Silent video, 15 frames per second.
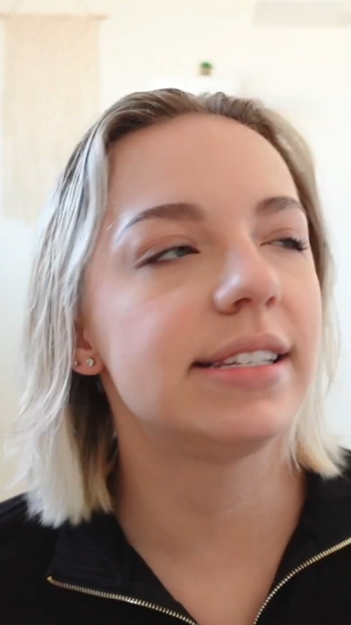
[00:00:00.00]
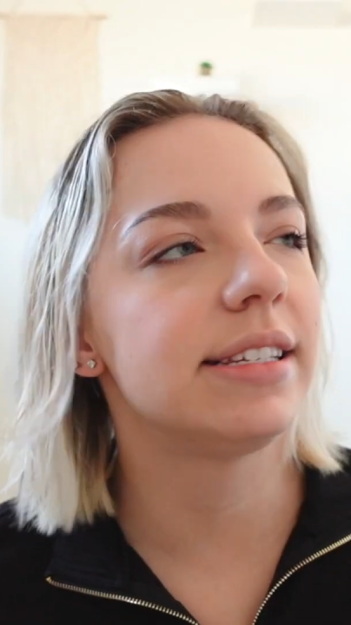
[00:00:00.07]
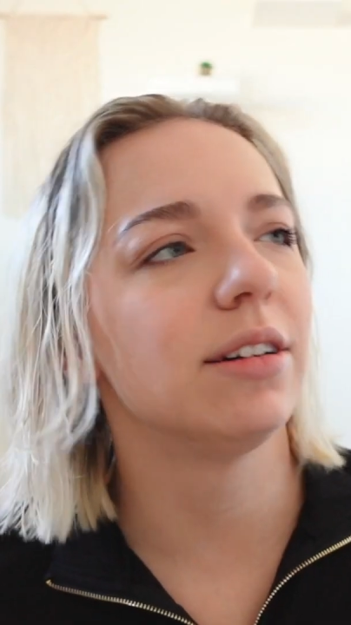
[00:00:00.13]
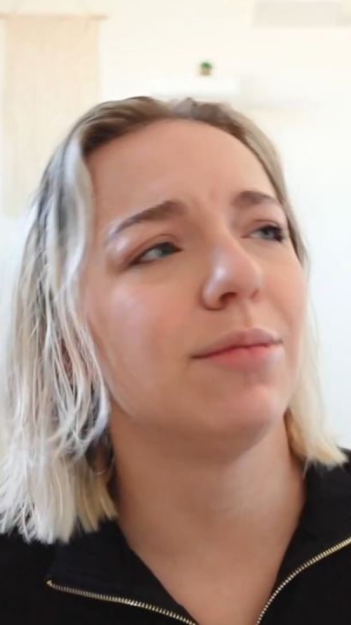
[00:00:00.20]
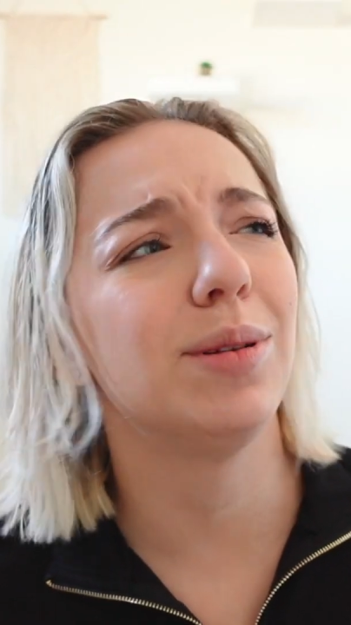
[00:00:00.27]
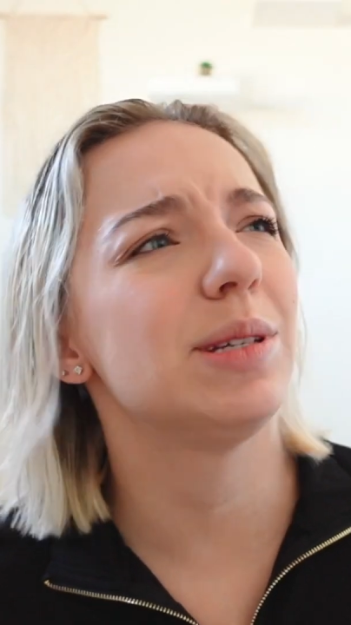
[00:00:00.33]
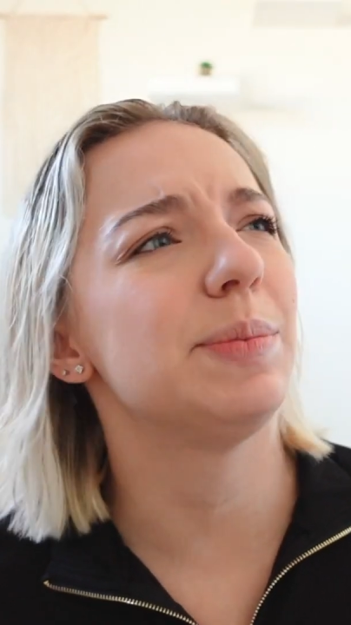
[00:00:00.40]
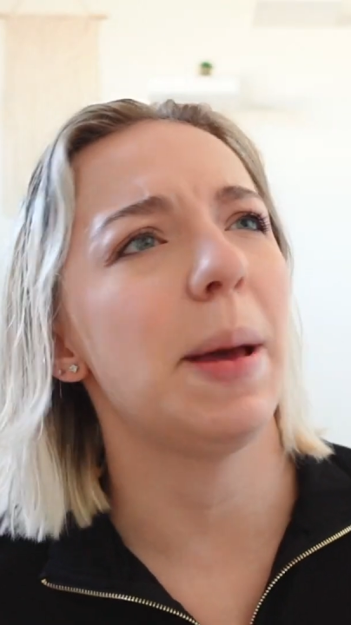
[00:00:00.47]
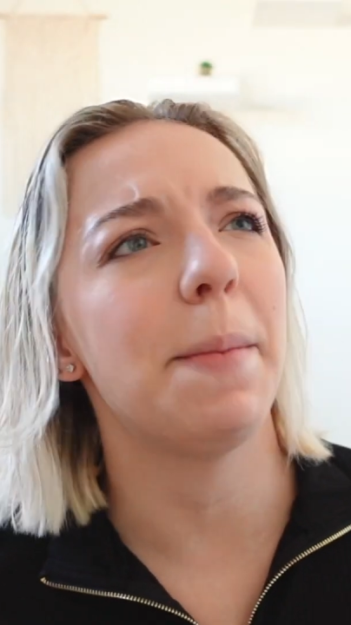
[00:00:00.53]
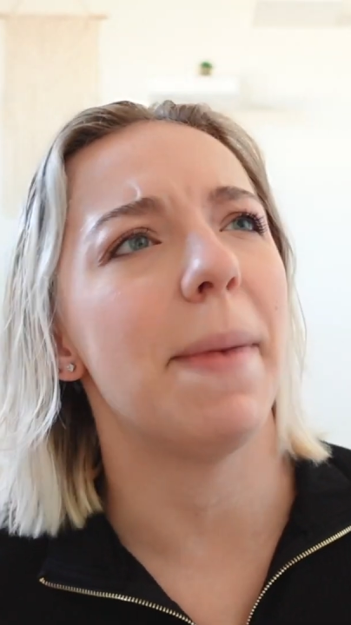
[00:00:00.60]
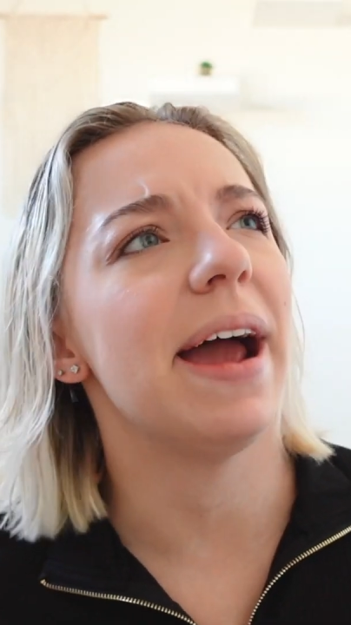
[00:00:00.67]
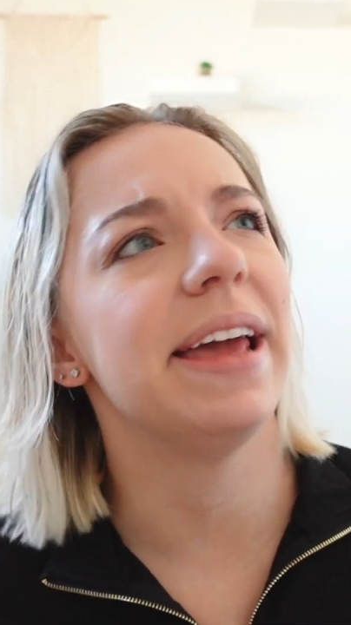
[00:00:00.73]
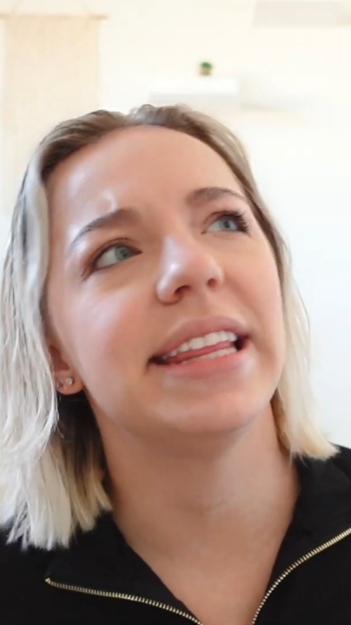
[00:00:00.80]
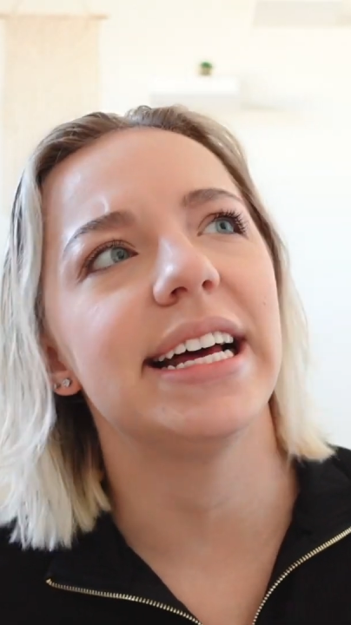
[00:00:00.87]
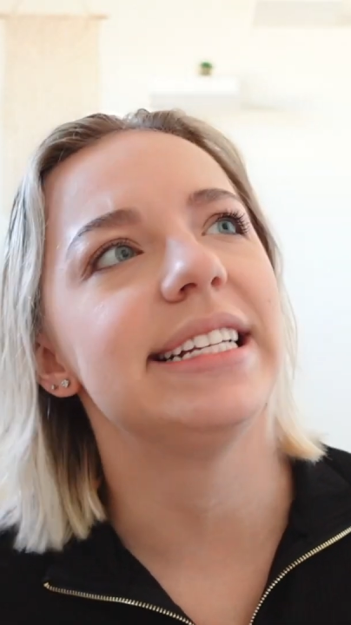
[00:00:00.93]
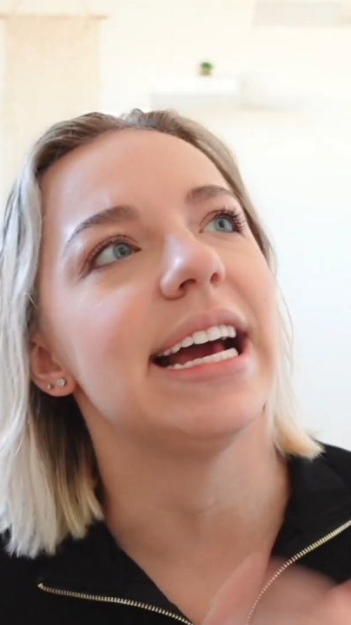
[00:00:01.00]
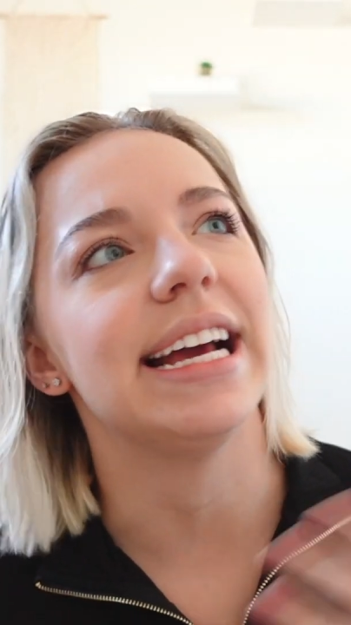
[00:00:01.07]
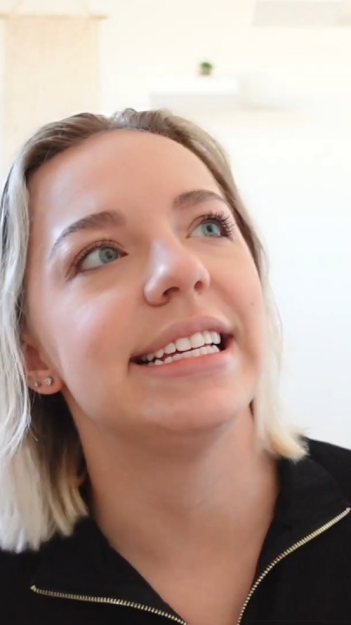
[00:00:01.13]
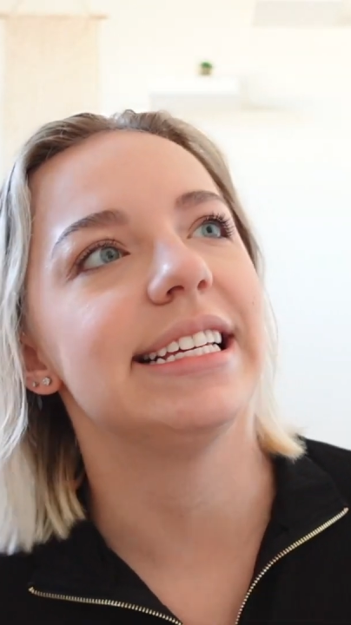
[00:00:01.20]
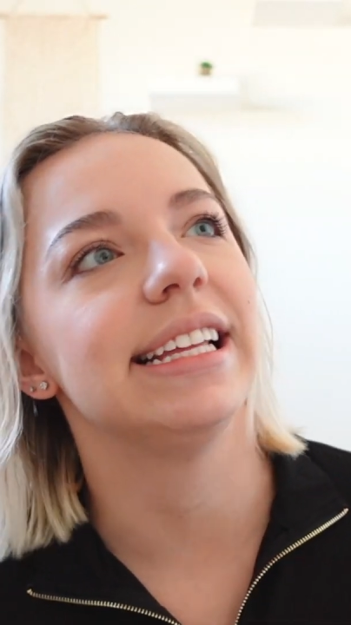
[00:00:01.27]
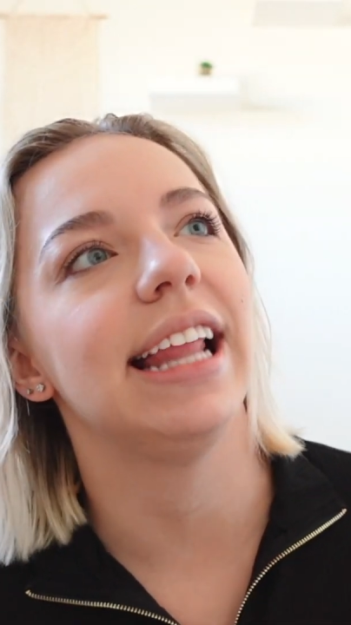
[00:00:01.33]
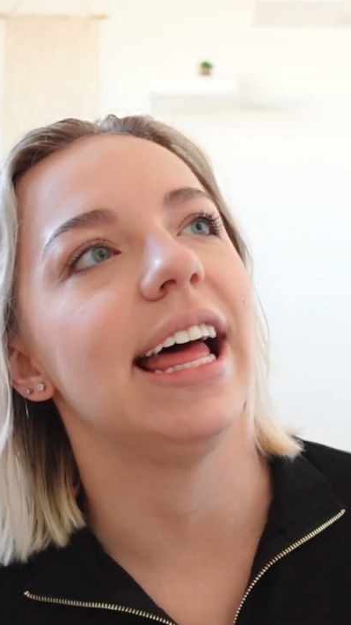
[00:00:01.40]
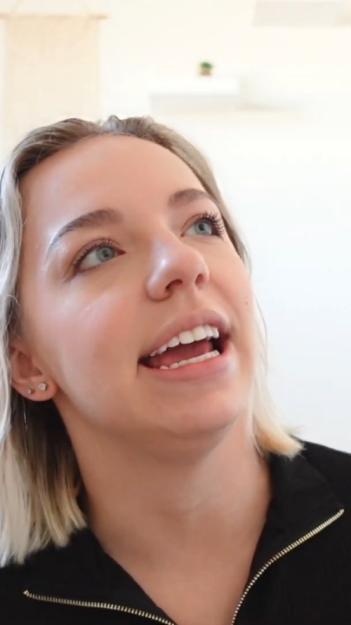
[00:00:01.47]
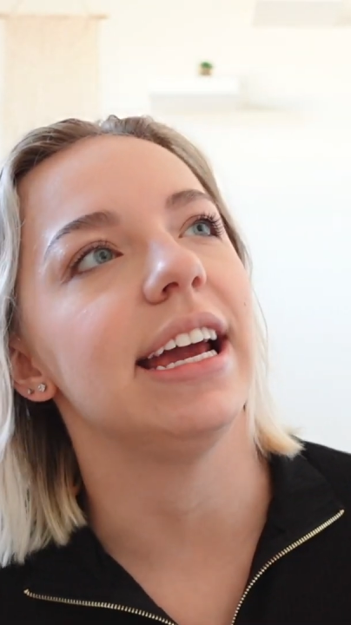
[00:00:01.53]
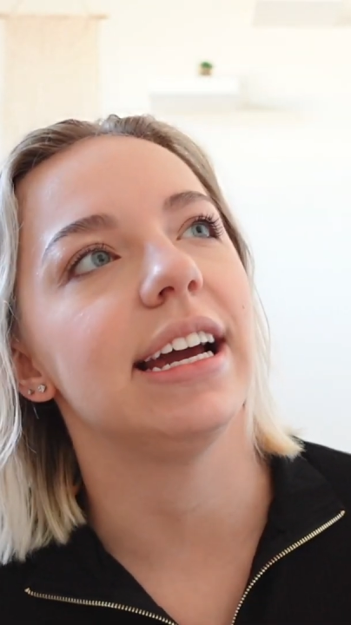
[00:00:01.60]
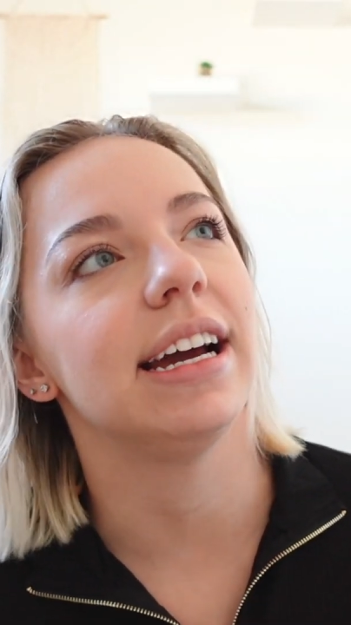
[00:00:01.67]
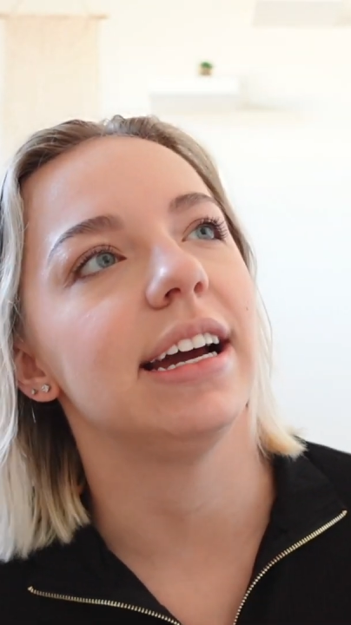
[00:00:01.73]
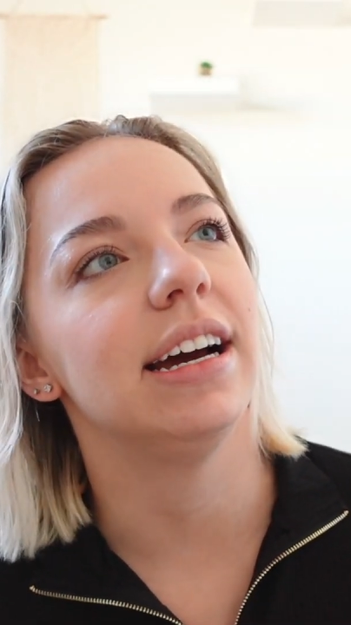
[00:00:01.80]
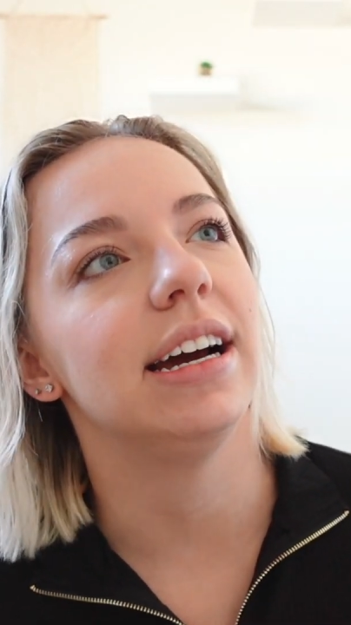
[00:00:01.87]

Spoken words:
still blows my mind that Dyson like